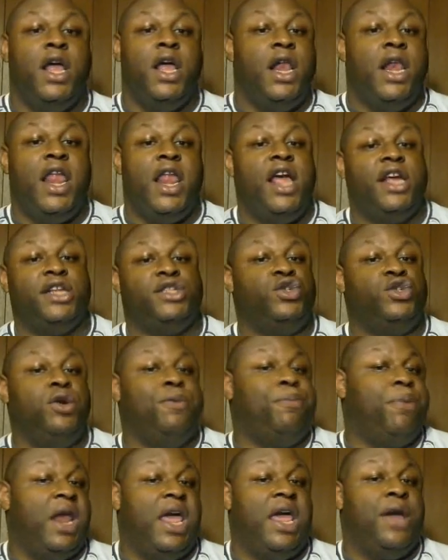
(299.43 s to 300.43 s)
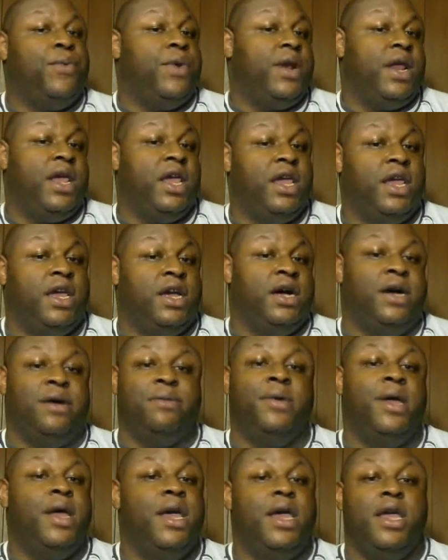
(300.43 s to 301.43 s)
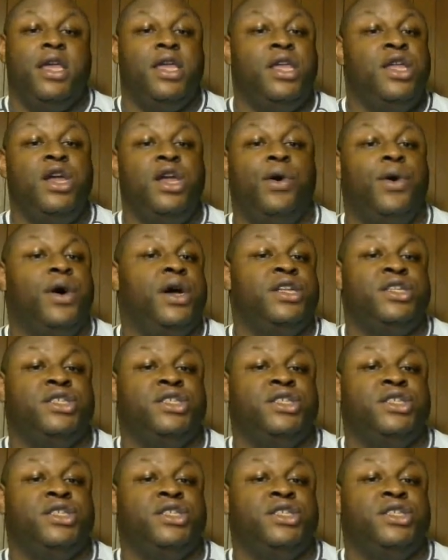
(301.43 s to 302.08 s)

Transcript: let you play with him, you would